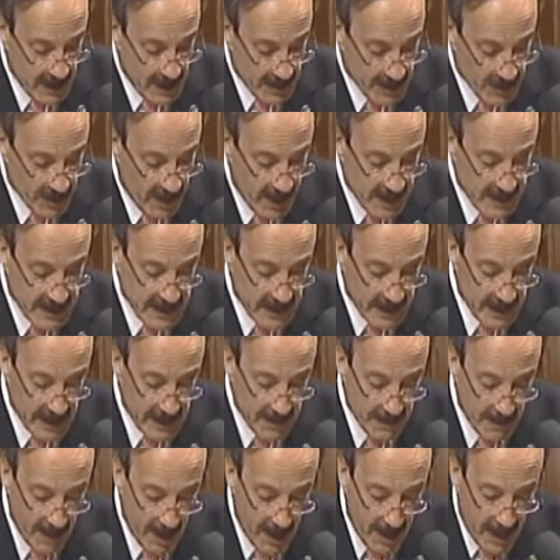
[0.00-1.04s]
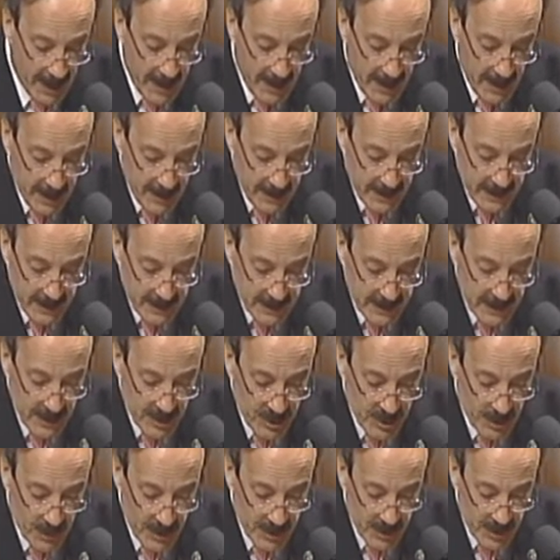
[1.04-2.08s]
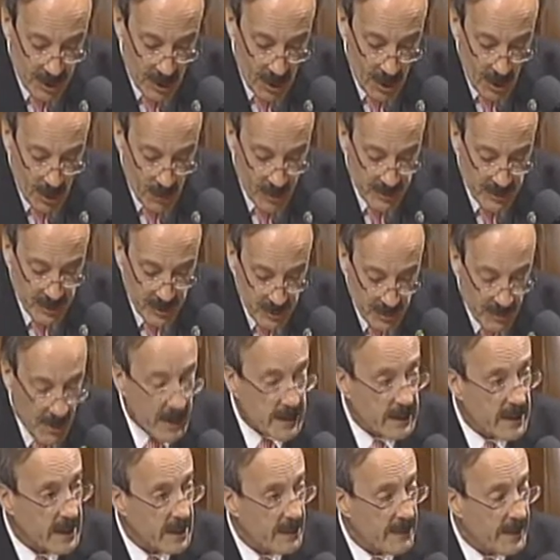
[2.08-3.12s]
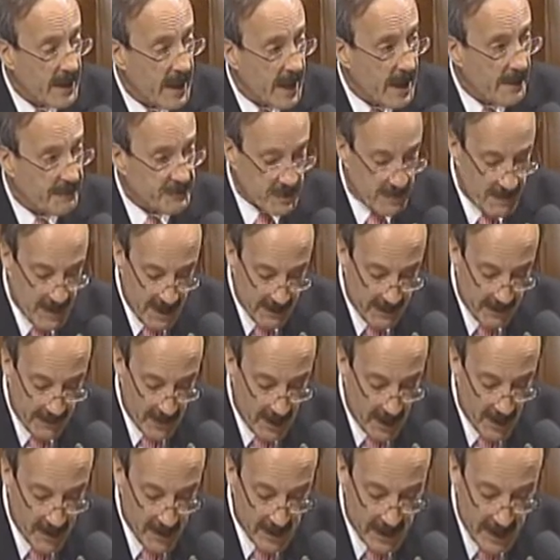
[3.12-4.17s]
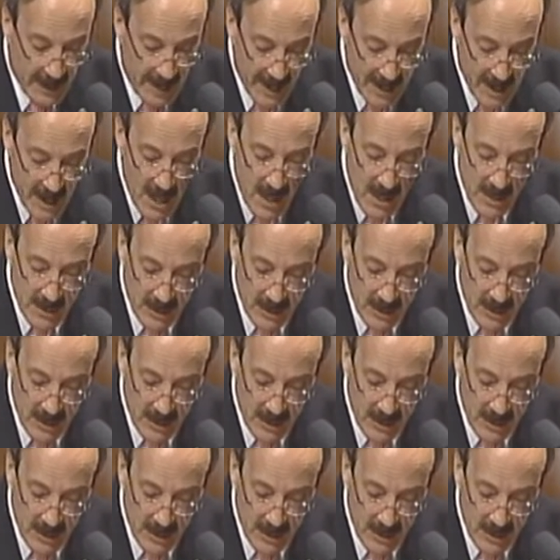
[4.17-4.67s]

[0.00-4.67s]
Try telling my constituents who are struggling in the aftermath of the hurricane,